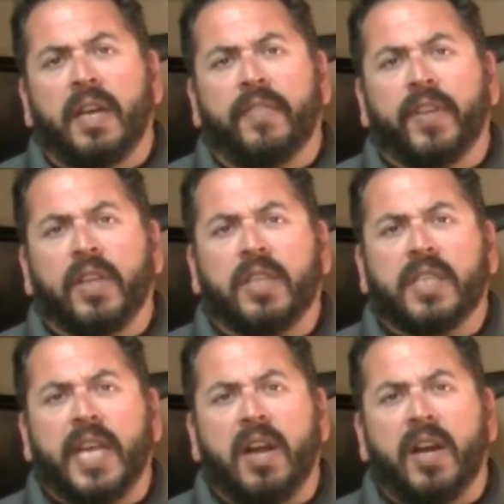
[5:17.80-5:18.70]
If it looks
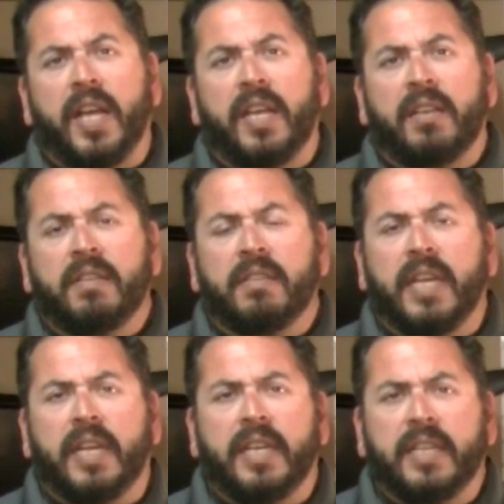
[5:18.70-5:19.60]
scary,
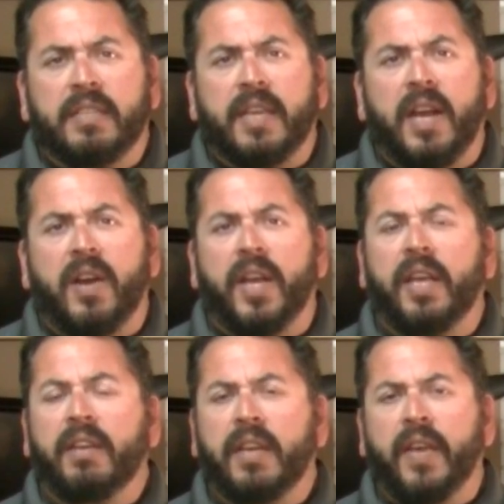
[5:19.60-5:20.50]
then it is
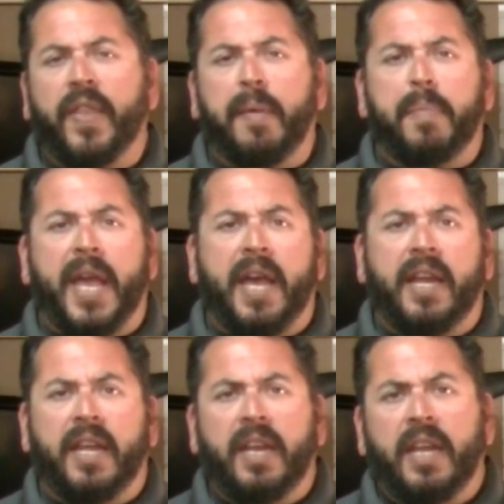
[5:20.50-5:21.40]
scary, and they ban
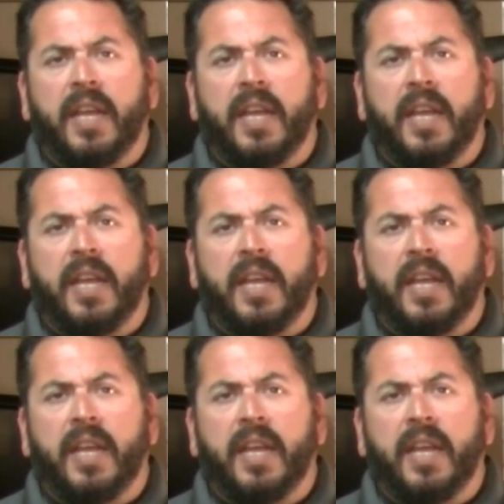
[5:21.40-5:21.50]
it.